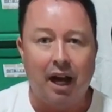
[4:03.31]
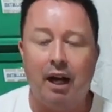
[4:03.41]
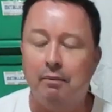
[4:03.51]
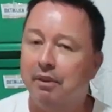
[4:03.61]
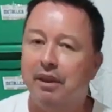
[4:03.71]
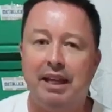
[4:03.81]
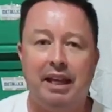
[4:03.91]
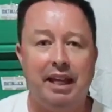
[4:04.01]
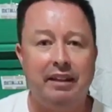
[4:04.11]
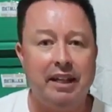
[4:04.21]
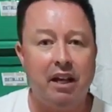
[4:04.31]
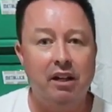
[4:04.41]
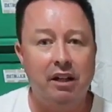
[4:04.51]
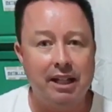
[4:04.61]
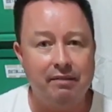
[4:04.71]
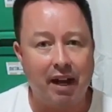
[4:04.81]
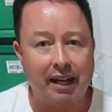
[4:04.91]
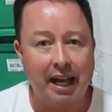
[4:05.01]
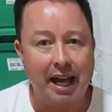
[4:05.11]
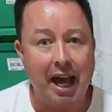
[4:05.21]
I'm thinking the early
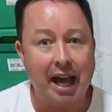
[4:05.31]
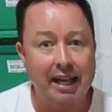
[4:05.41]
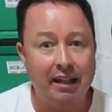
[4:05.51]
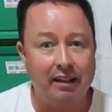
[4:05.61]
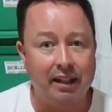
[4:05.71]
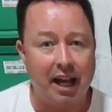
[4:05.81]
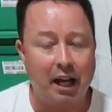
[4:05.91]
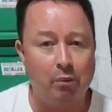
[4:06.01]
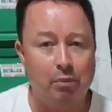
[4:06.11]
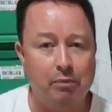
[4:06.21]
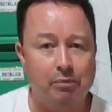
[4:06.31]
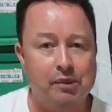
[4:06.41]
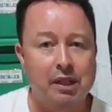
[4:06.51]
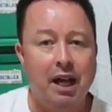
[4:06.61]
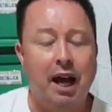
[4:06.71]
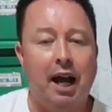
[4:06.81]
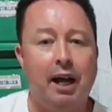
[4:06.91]
Van Halen albums.